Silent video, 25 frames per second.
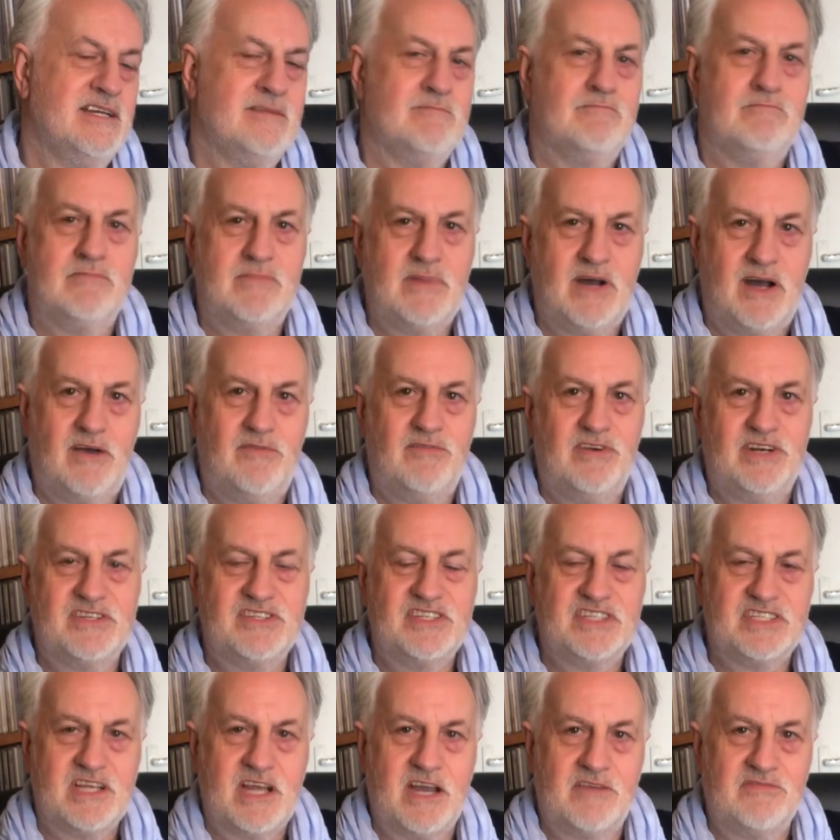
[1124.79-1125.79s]
Marvellous
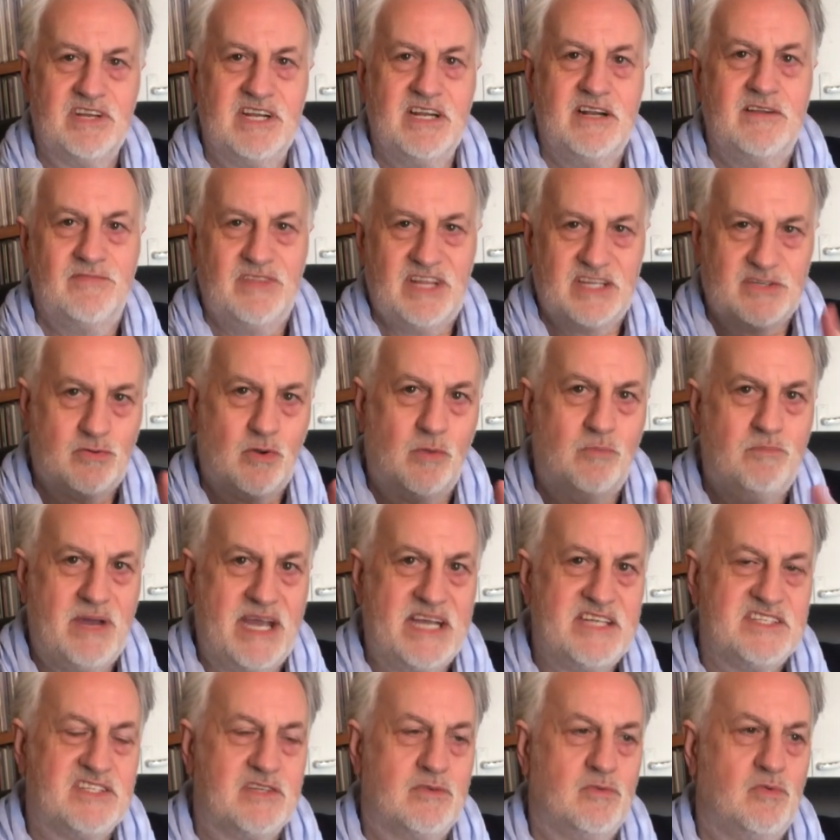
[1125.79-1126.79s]
stuff. That's what
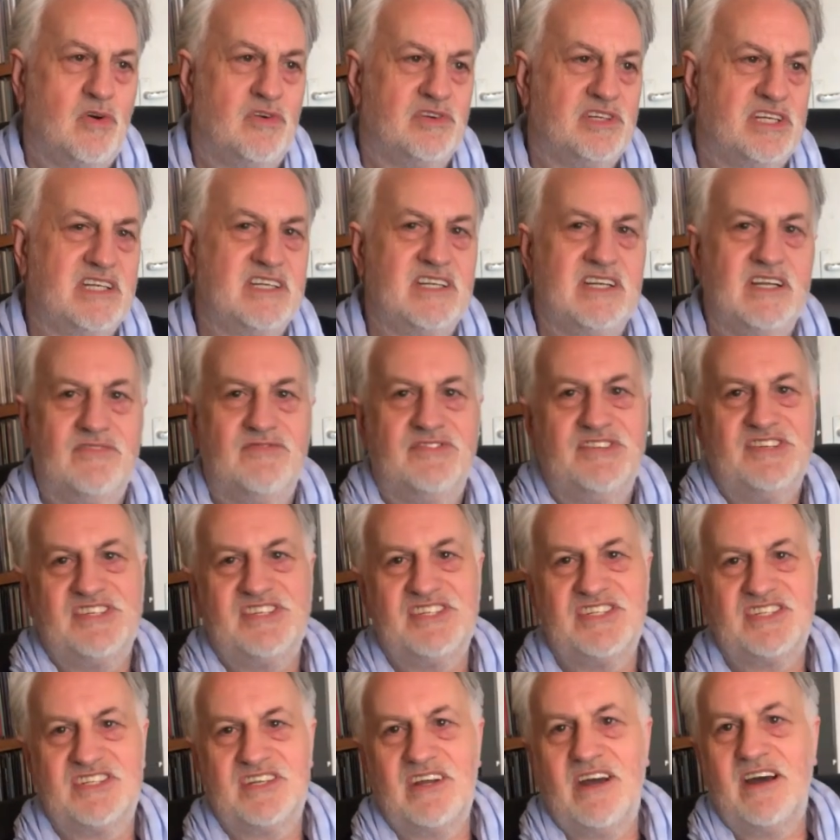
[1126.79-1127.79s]
Bester wanted. The
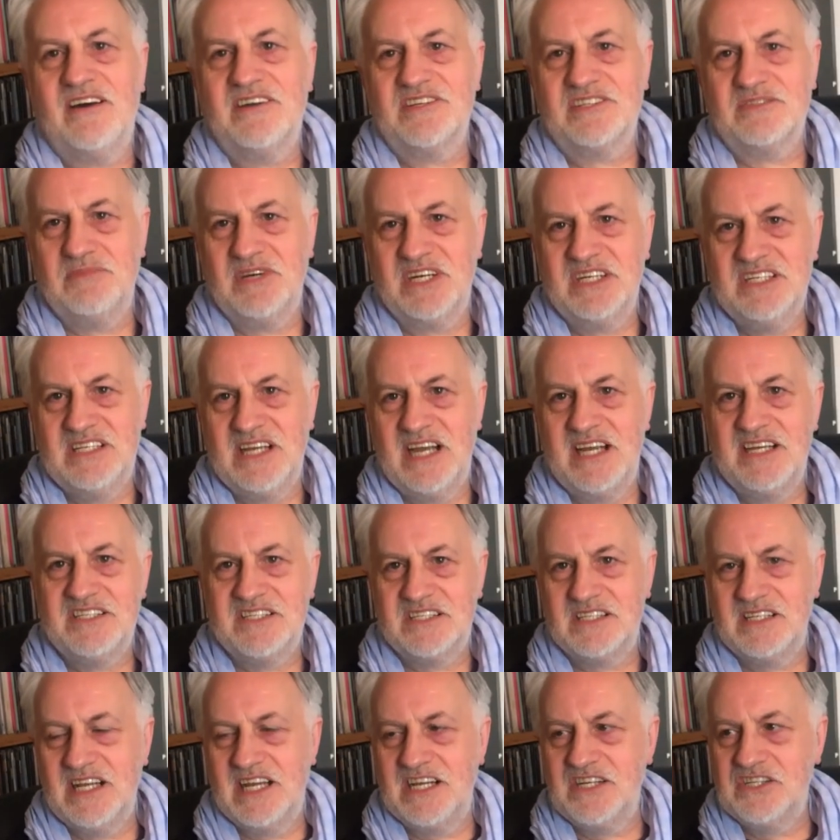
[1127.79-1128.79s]
Stars My
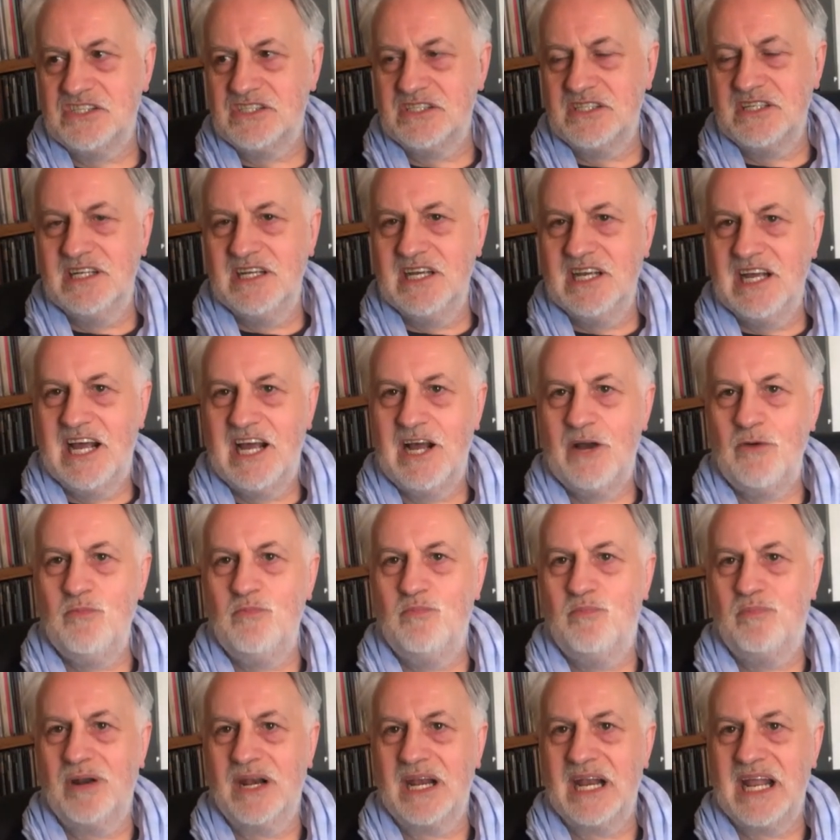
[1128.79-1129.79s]
Destination. How
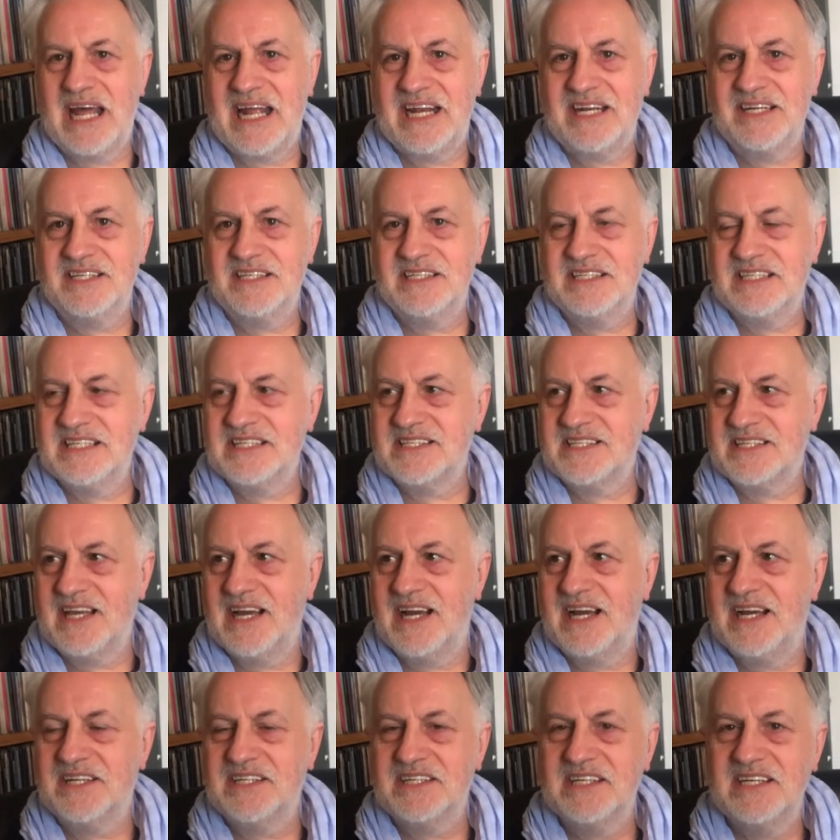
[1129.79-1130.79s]
bland is
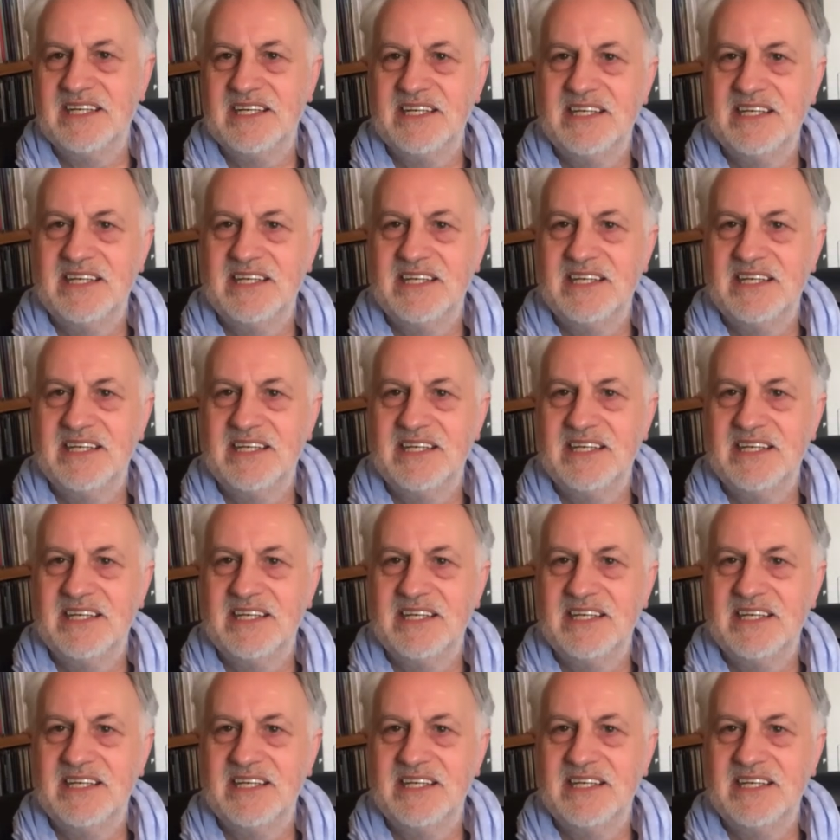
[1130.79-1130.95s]
that?